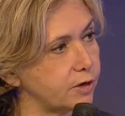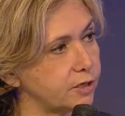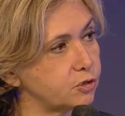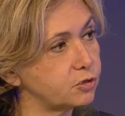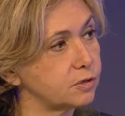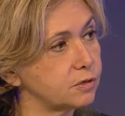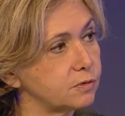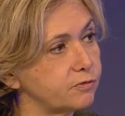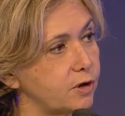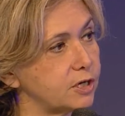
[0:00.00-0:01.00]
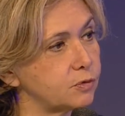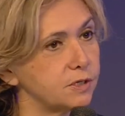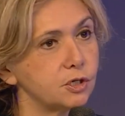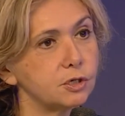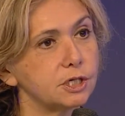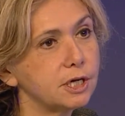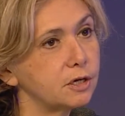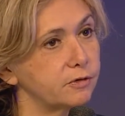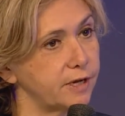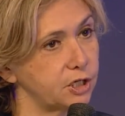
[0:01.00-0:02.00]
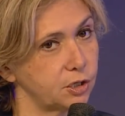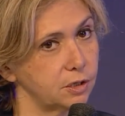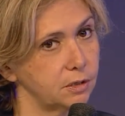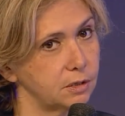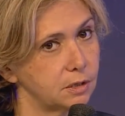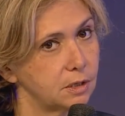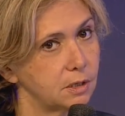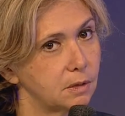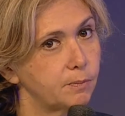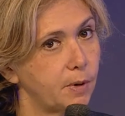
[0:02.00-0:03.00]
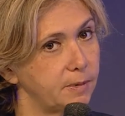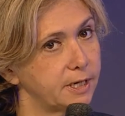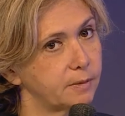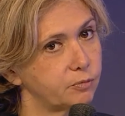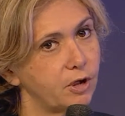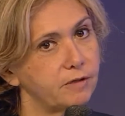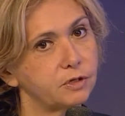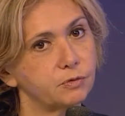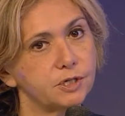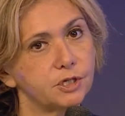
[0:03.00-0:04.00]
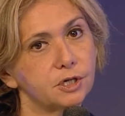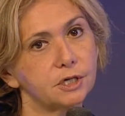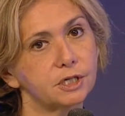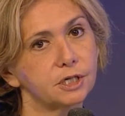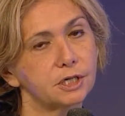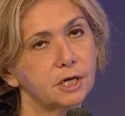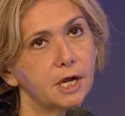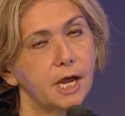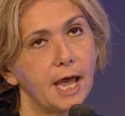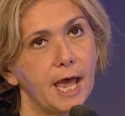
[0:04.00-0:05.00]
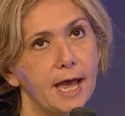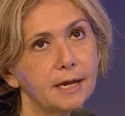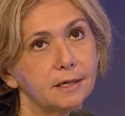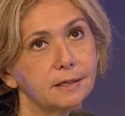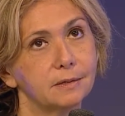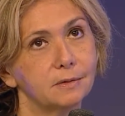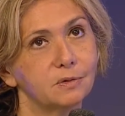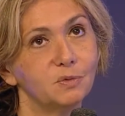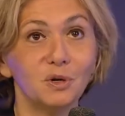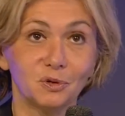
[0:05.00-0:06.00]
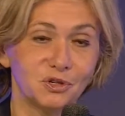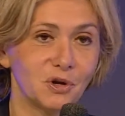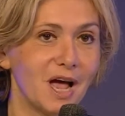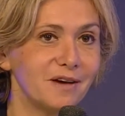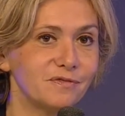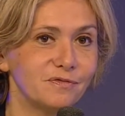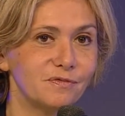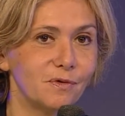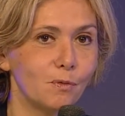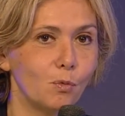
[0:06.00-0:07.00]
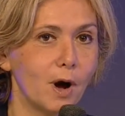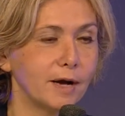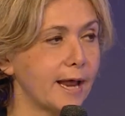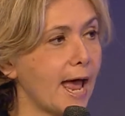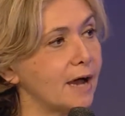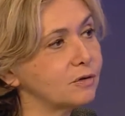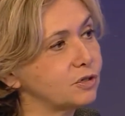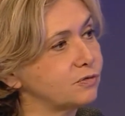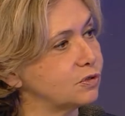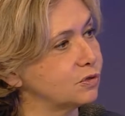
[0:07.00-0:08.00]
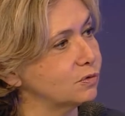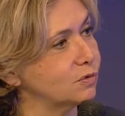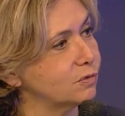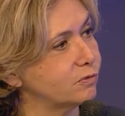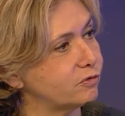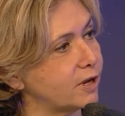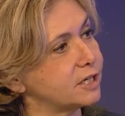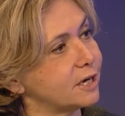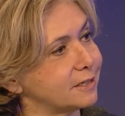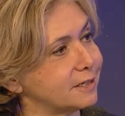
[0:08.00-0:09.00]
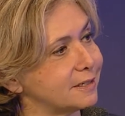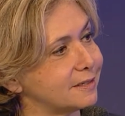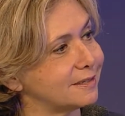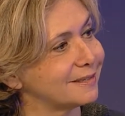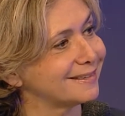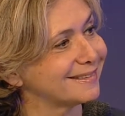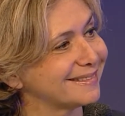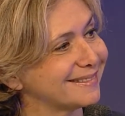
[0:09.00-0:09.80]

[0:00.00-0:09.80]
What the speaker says: French research and innovation, public and private research. And we also have one out of two French artists.